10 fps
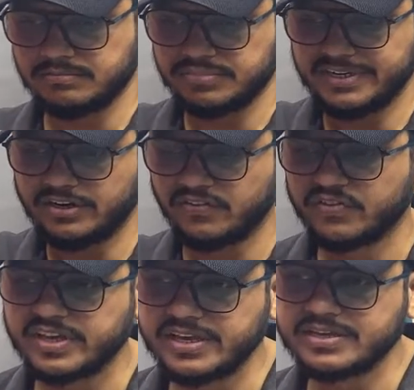set
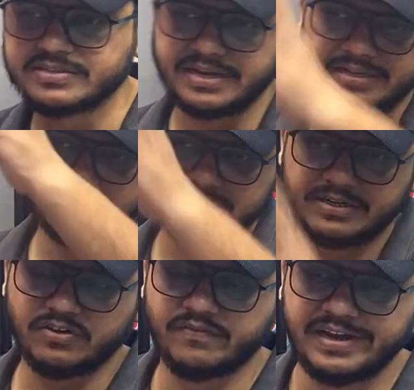of keys and then
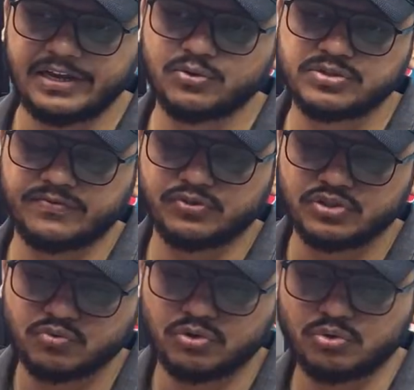set of values. If you
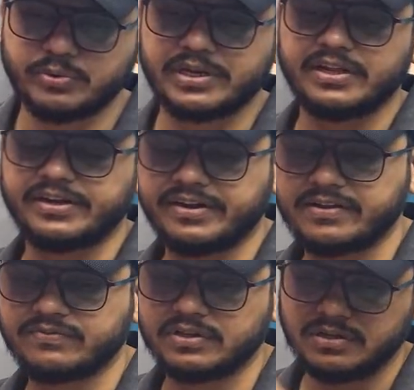just want to quickly
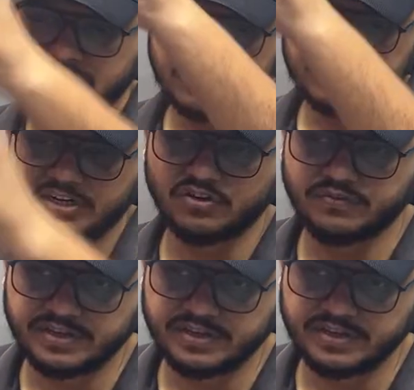retrieve the set of